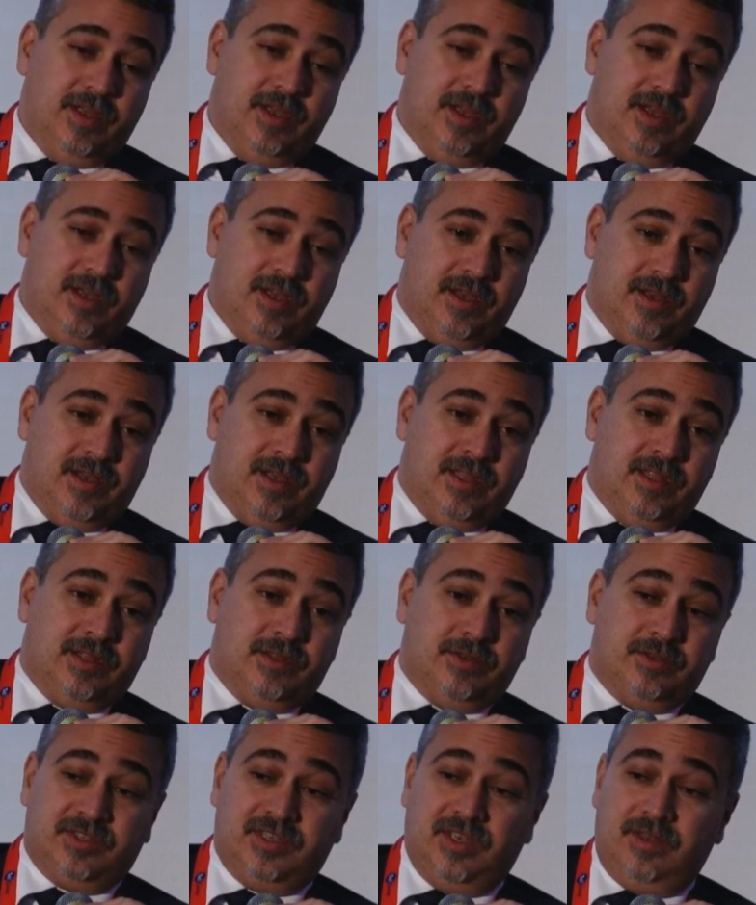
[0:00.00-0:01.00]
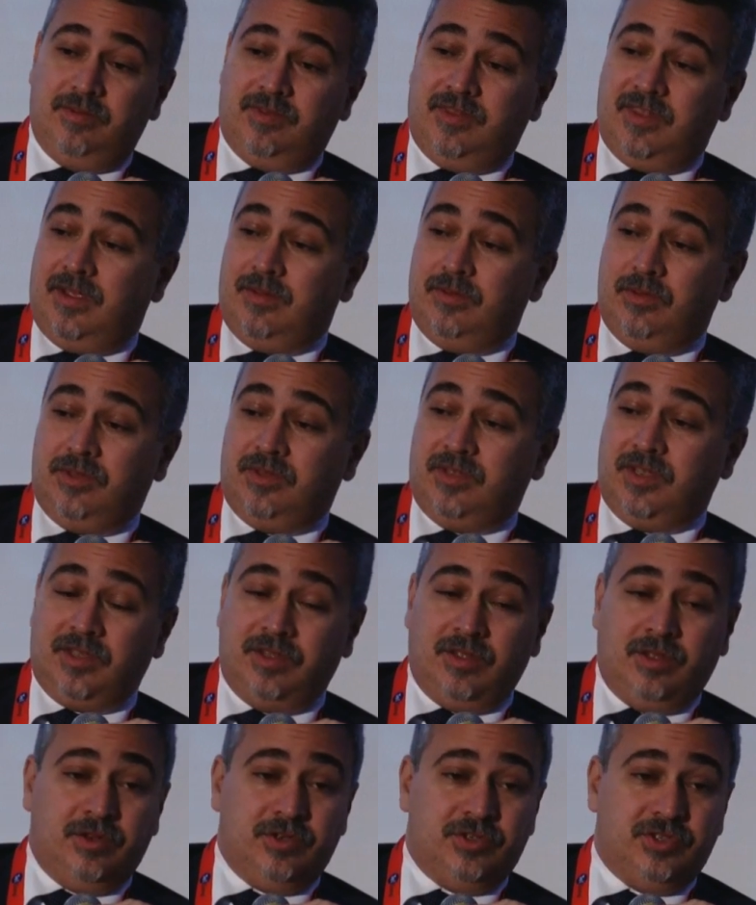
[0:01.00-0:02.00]
and at the same time the
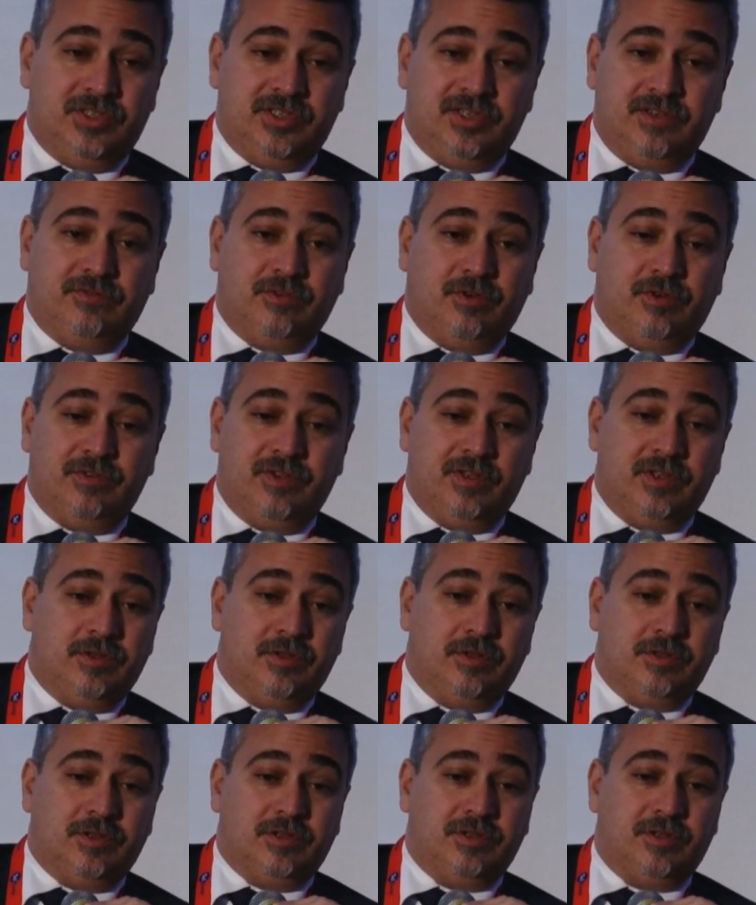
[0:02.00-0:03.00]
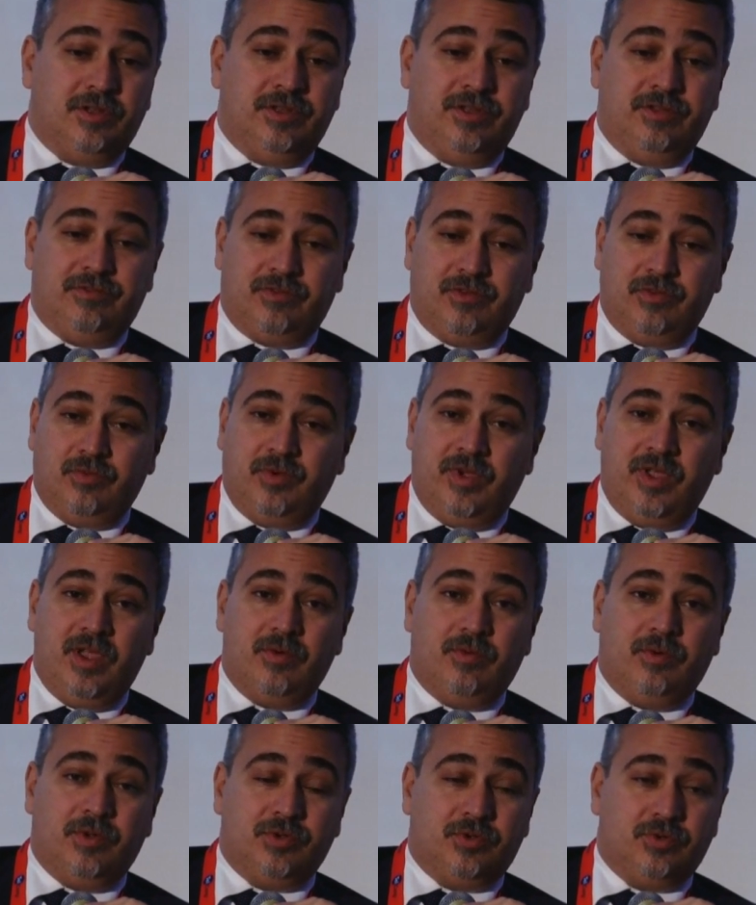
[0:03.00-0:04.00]
technology is evolving in a total different way
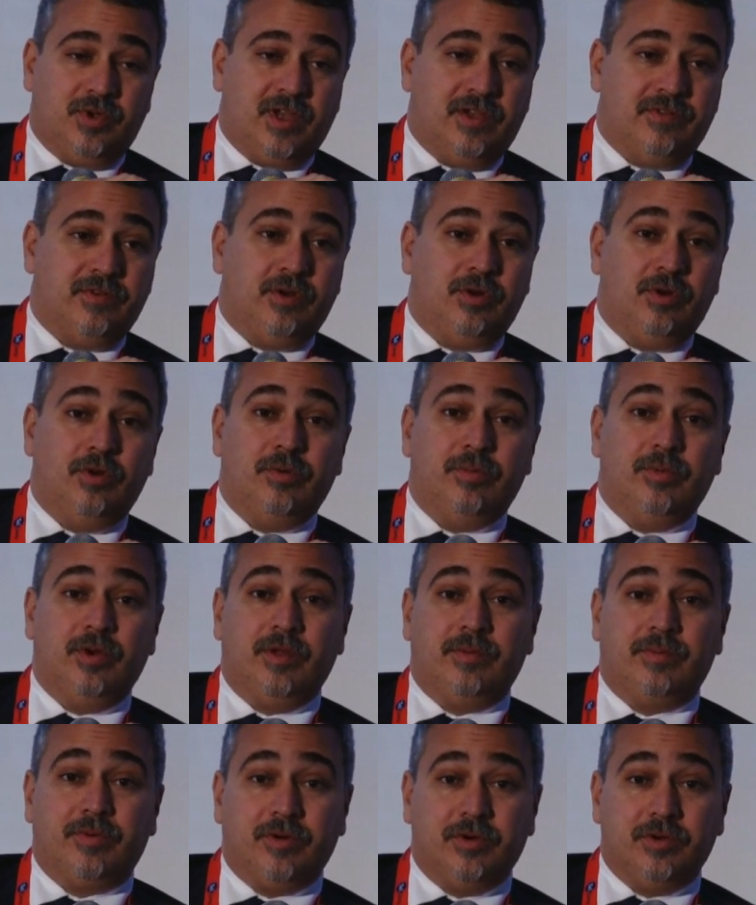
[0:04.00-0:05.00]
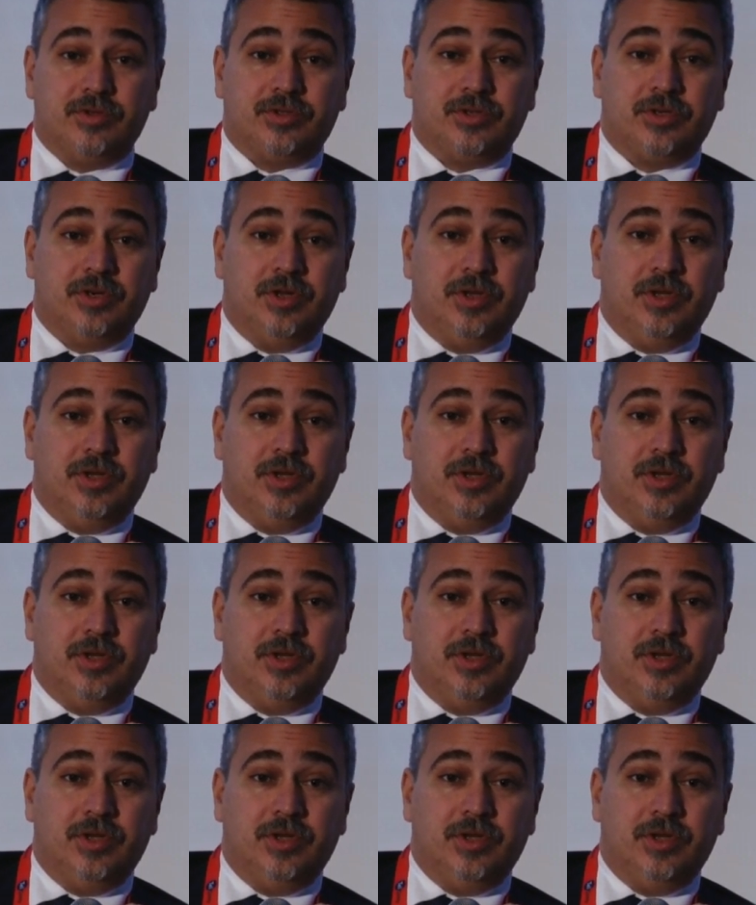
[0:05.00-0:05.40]
and want to have a global approach.